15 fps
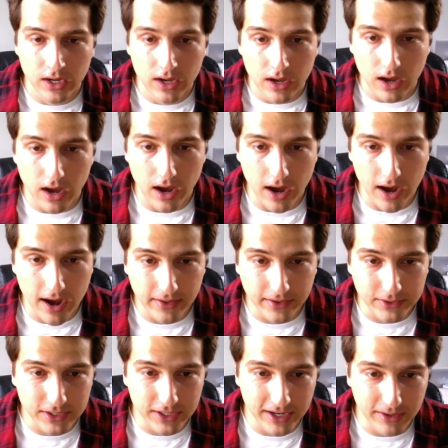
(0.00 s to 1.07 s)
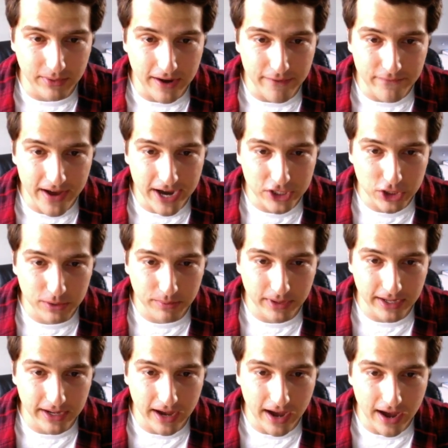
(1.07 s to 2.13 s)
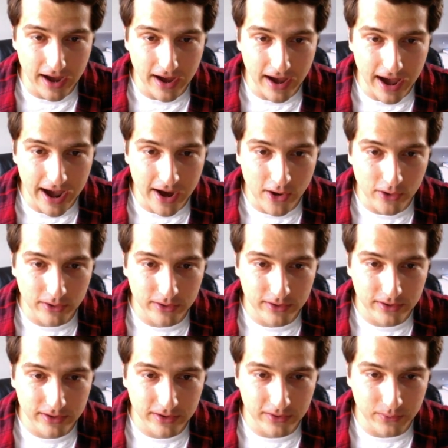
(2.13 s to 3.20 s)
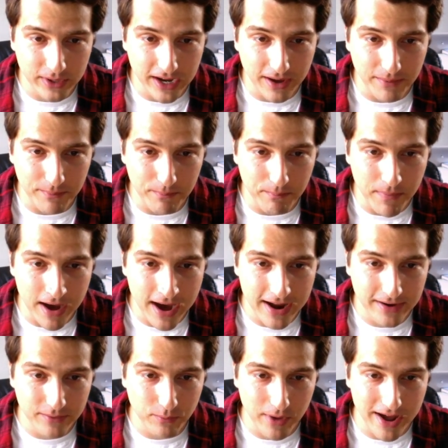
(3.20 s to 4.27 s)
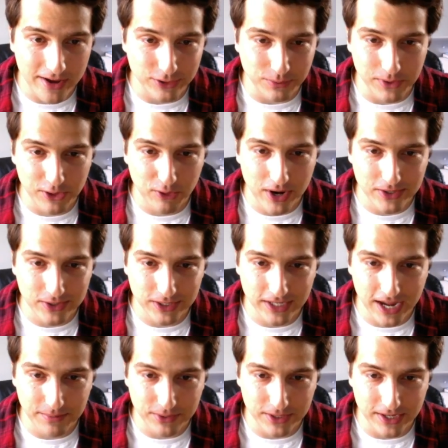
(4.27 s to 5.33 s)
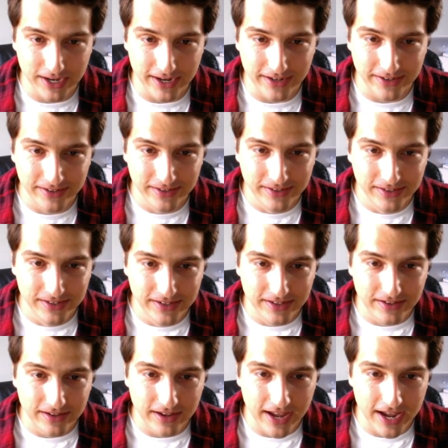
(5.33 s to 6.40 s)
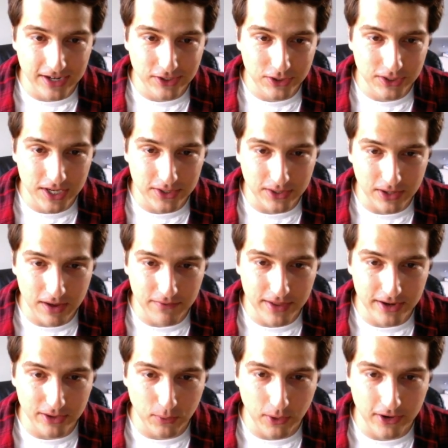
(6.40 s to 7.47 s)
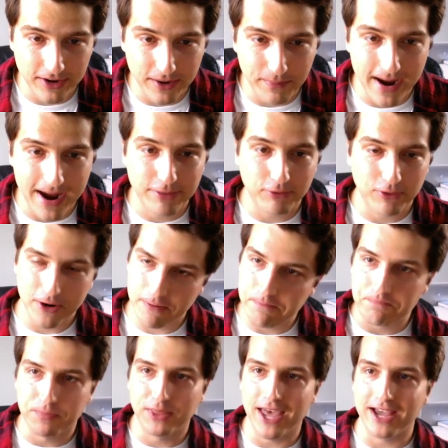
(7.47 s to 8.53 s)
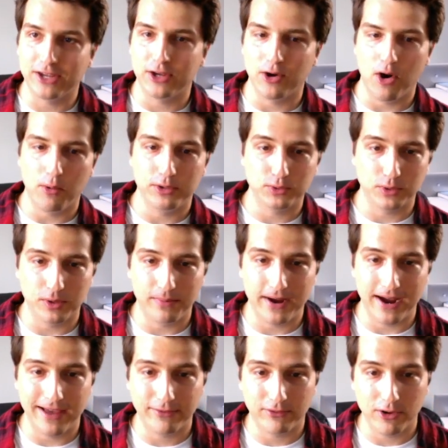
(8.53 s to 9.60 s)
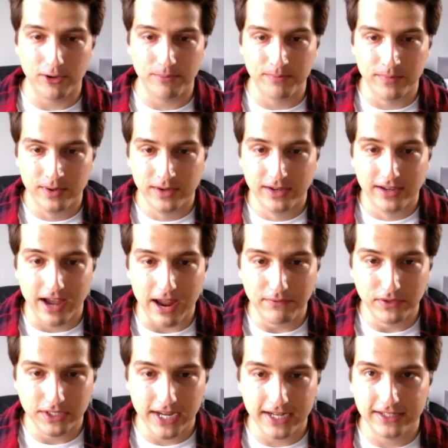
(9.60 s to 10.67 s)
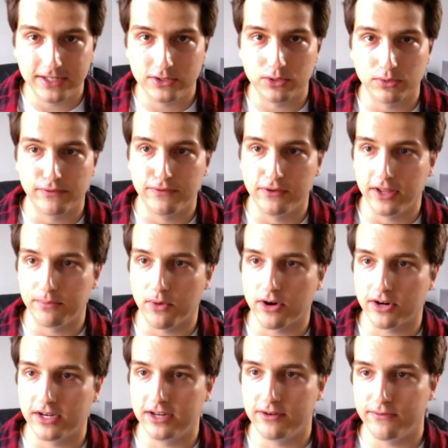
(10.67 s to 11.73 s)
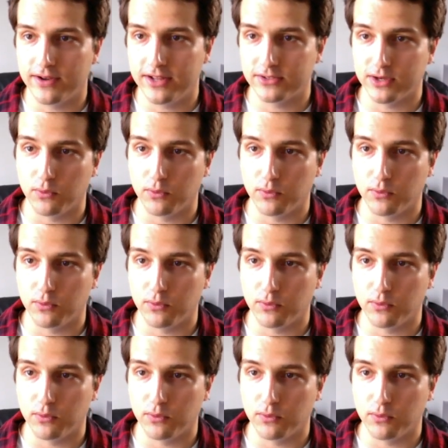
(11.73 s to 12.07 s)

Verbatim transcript: Uh, let's see here. We got Fashionably How. We got Mon. Wow, some interesting names today. Angie says, Love that you're wearing the bathrobe. Thank you. Always wear the bathrobe. I even take these to affiliate marketing events.